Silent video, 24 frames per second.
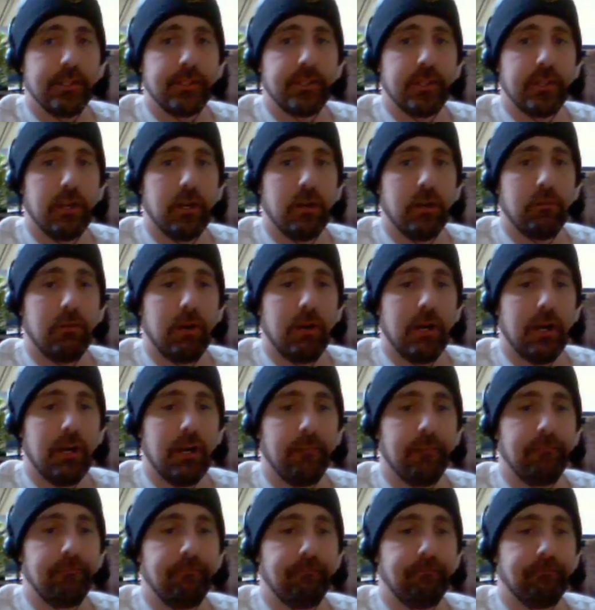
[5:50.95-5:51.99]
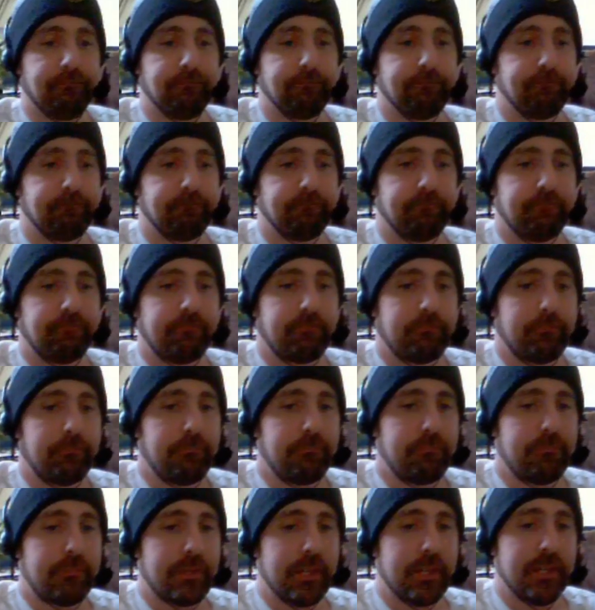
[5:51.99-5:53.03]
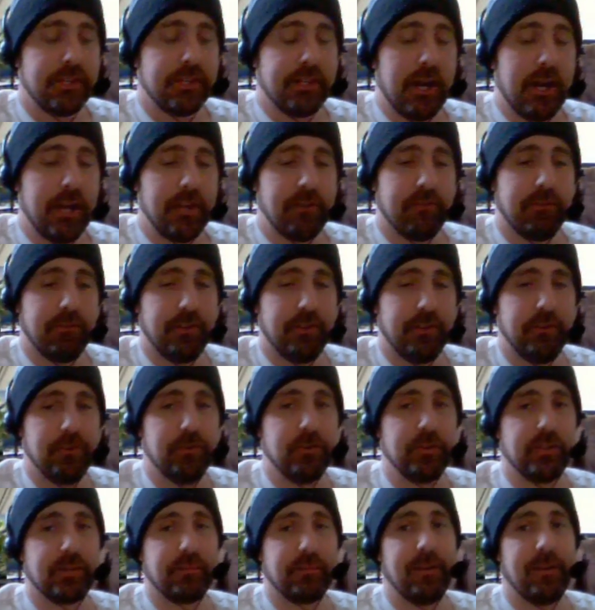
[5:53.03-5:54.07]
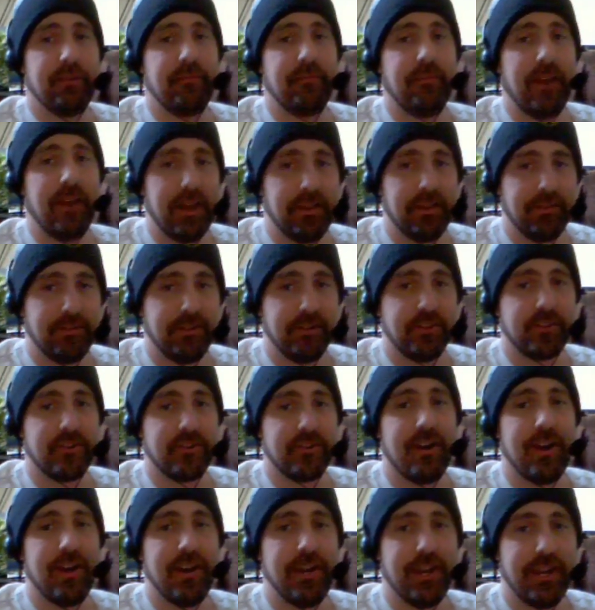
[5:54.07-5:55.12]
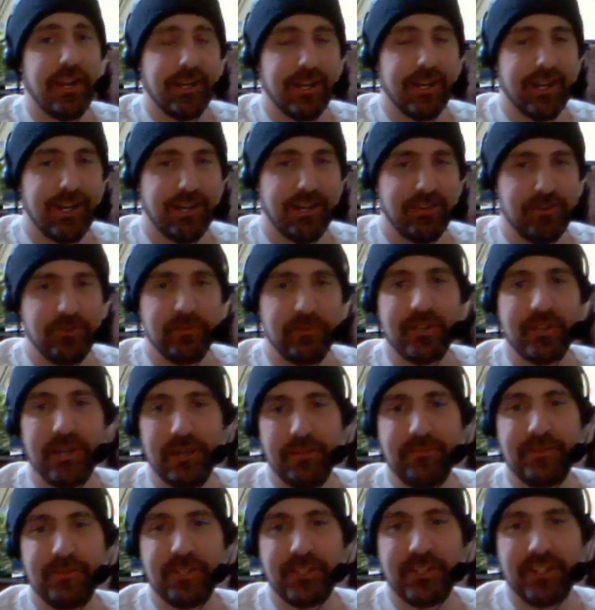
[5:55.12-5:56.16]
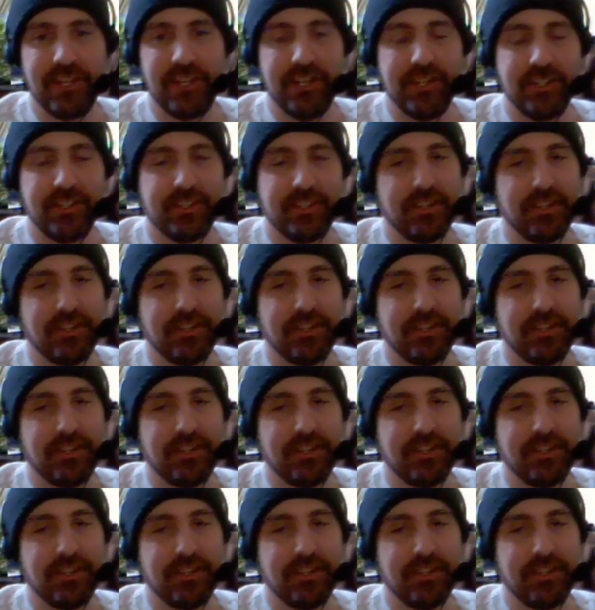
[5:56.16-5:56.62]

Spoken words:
So, it kind of renews my faith in trying new types of kits.